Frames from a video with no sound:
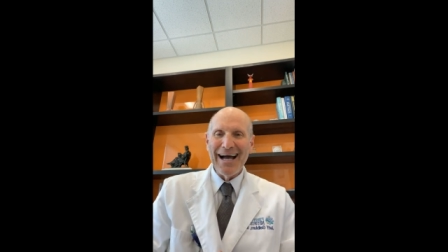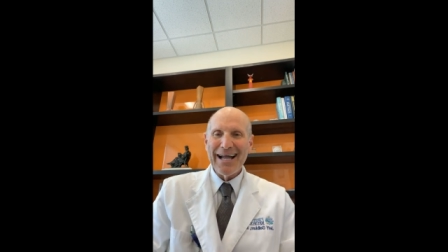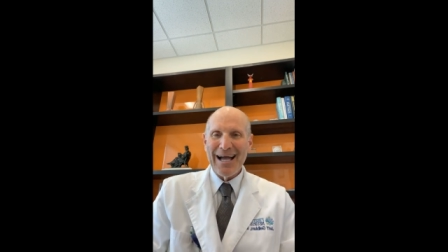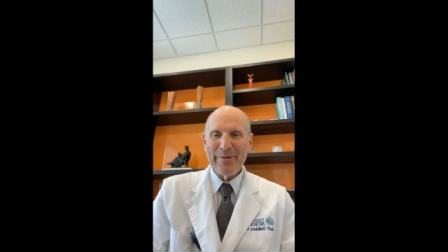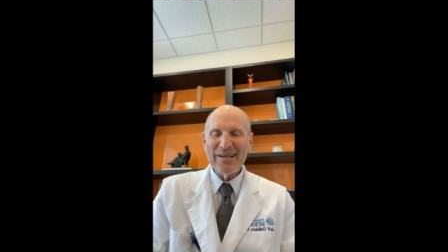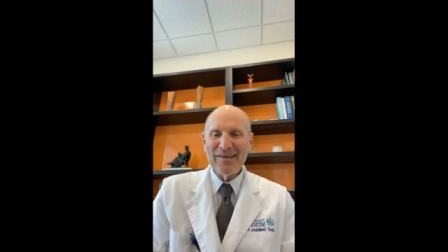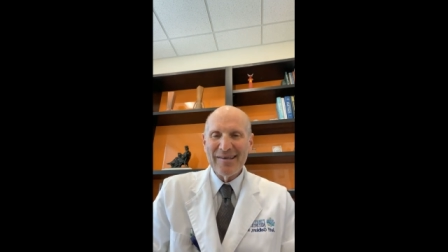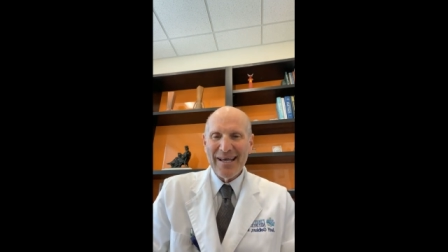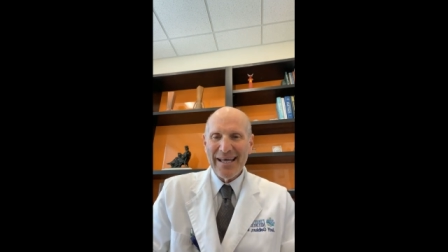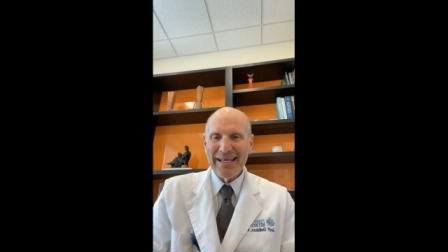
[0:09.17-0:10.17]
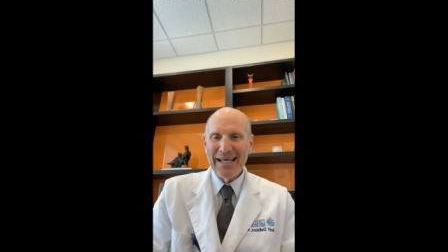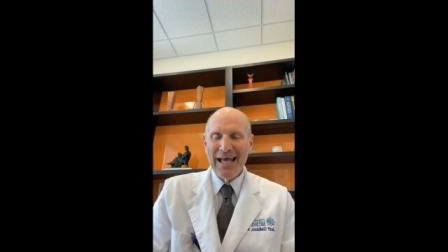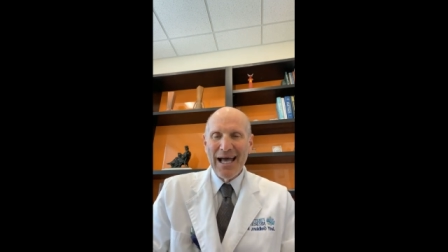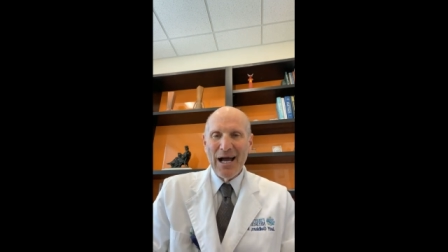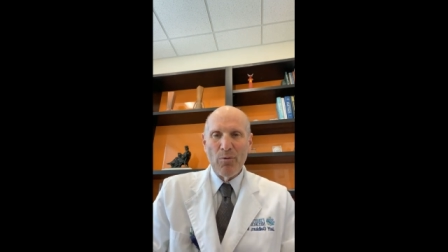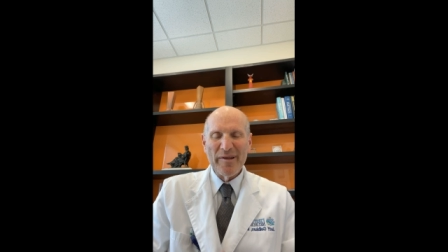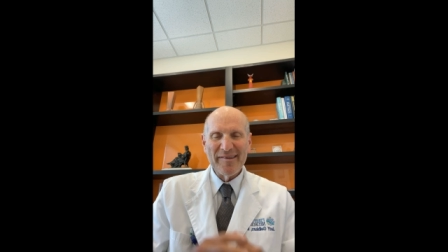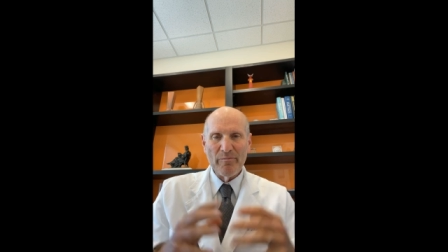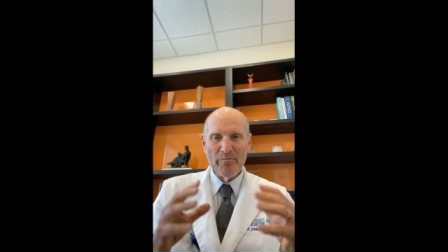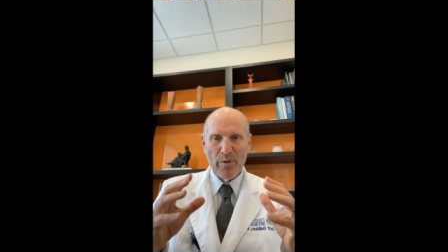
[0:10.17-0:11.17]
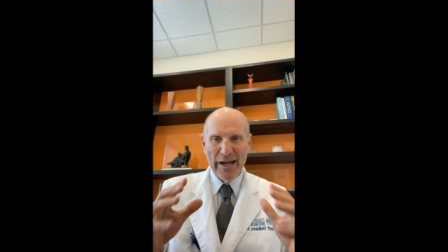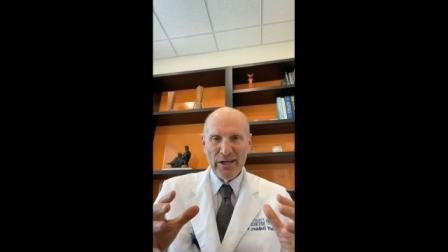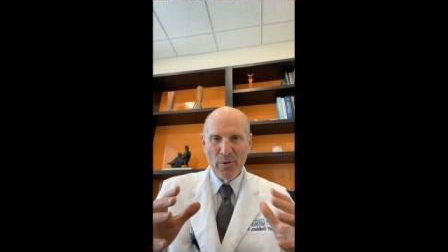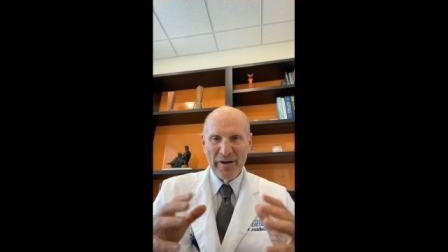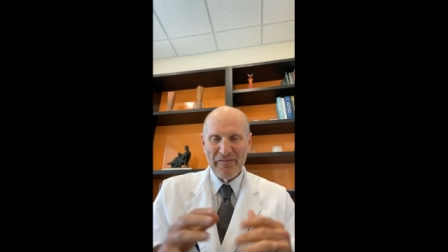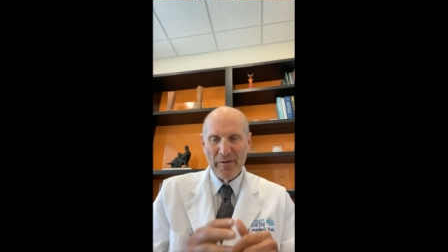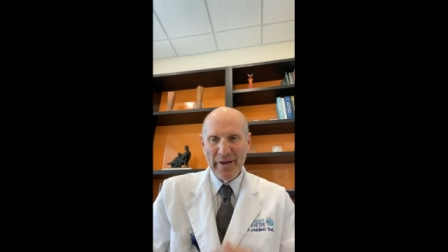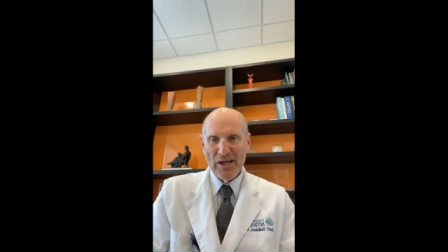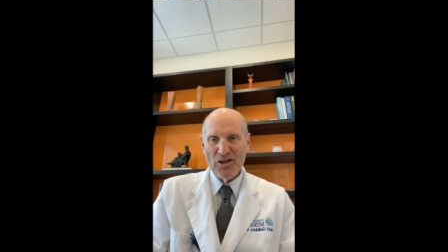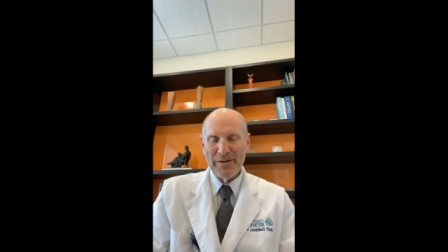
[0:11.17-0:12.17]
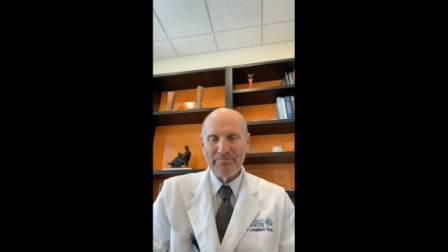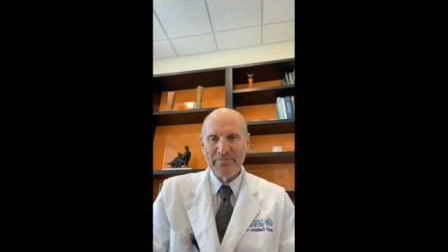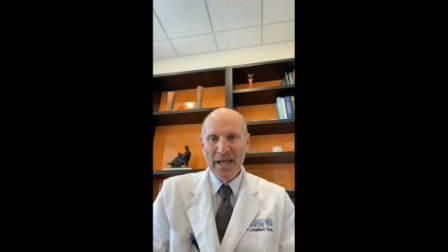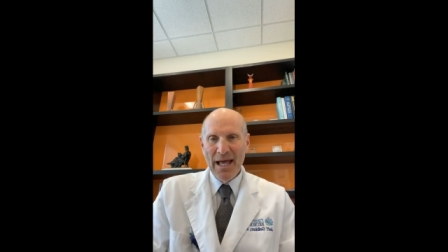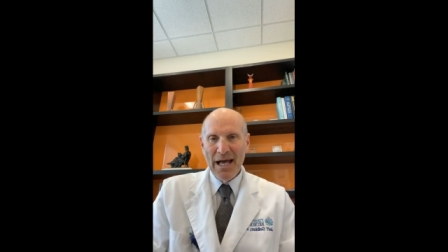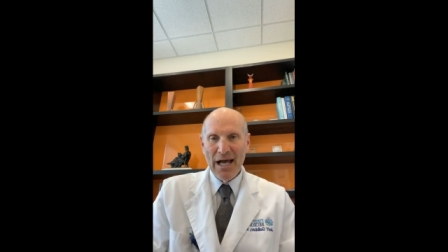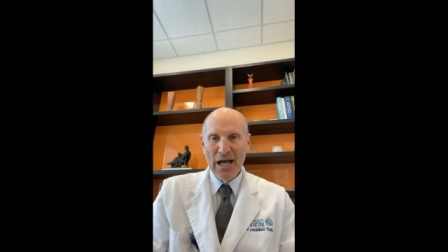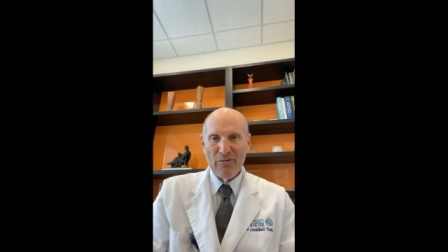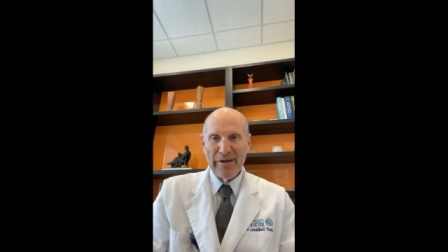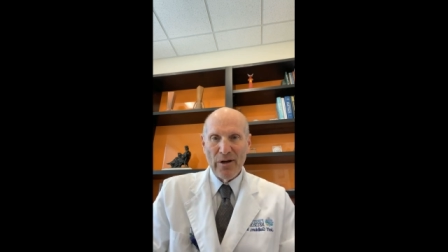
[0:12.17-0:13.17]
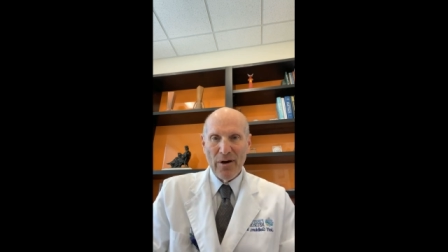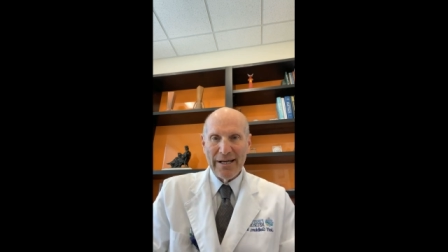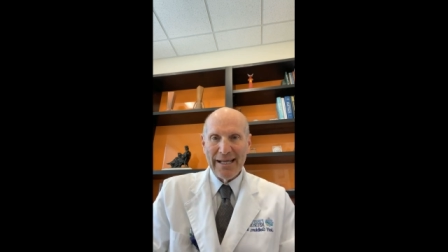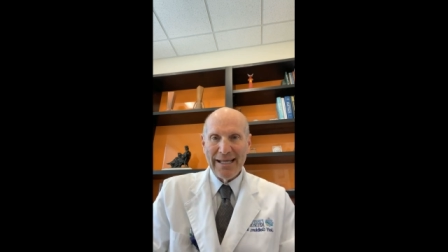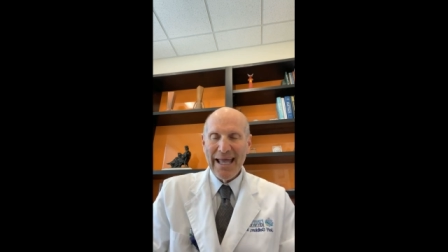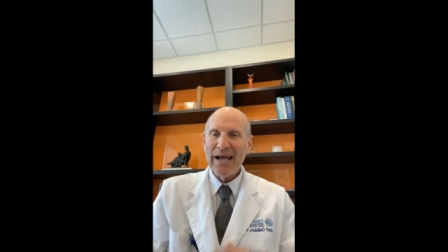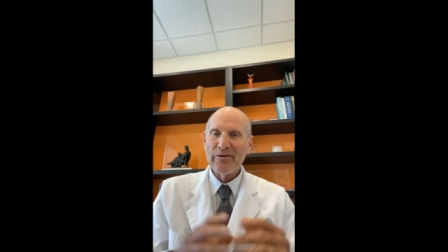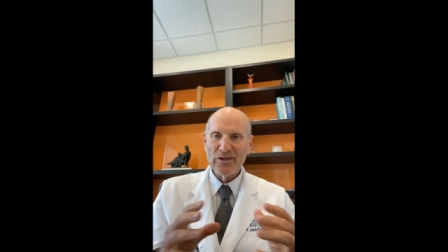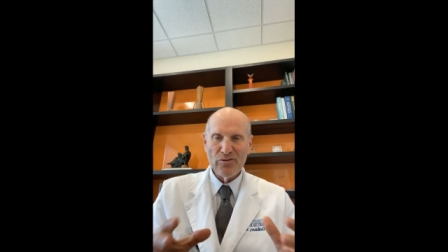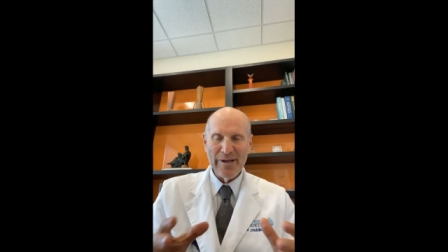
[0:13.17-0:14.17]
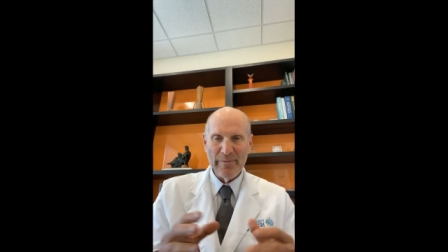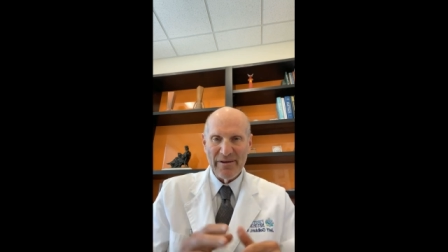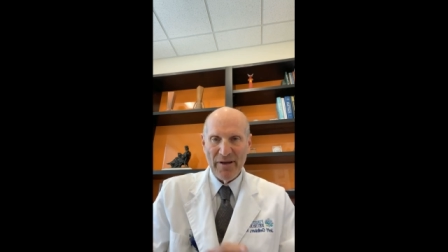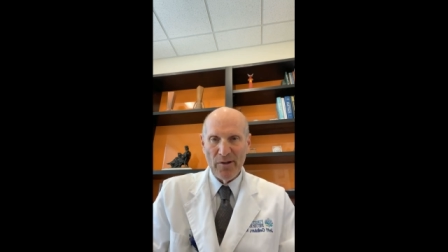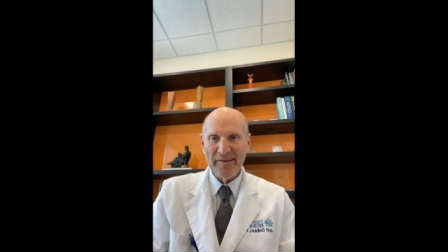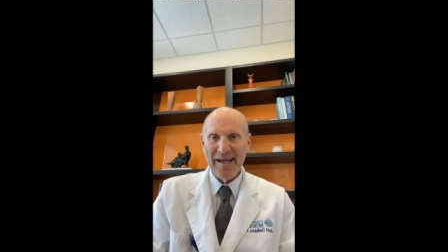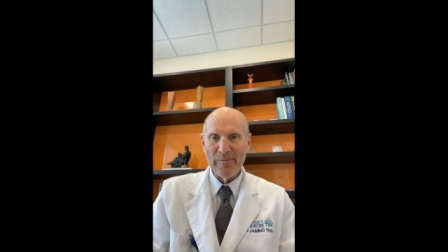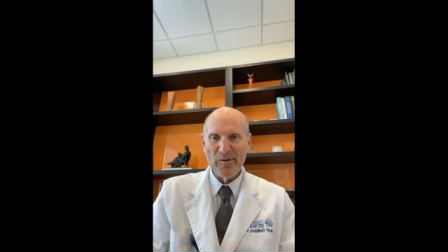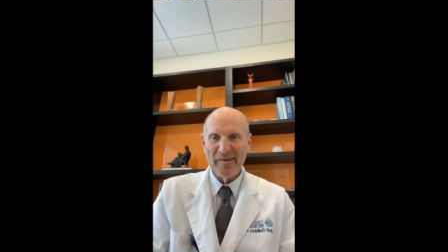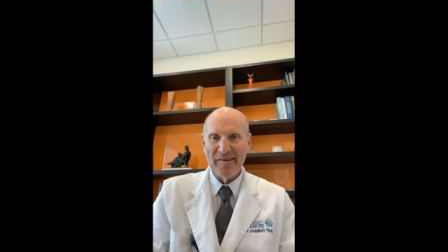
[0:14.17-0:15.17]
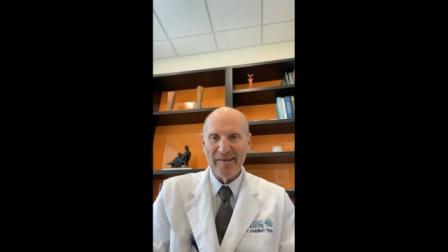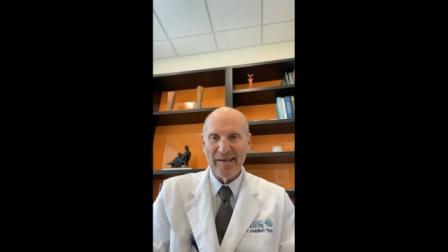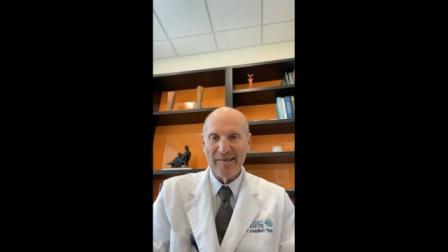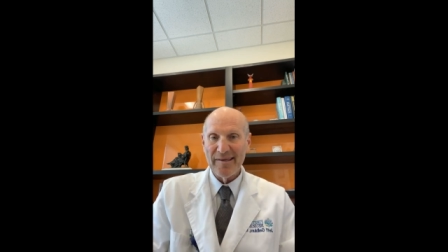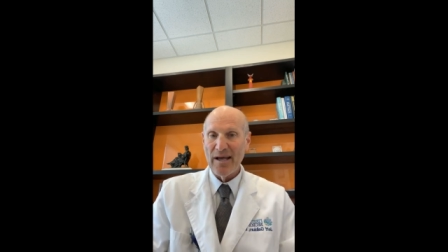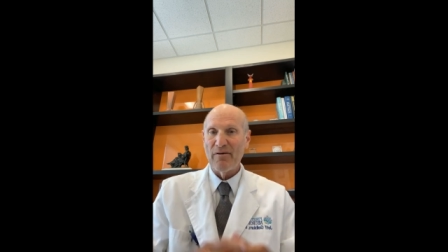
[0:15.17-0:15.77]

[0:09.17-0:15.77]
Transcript: uh, coming today uh, with some brand new information uh, regarding care and treatment of Alzheimer's disease.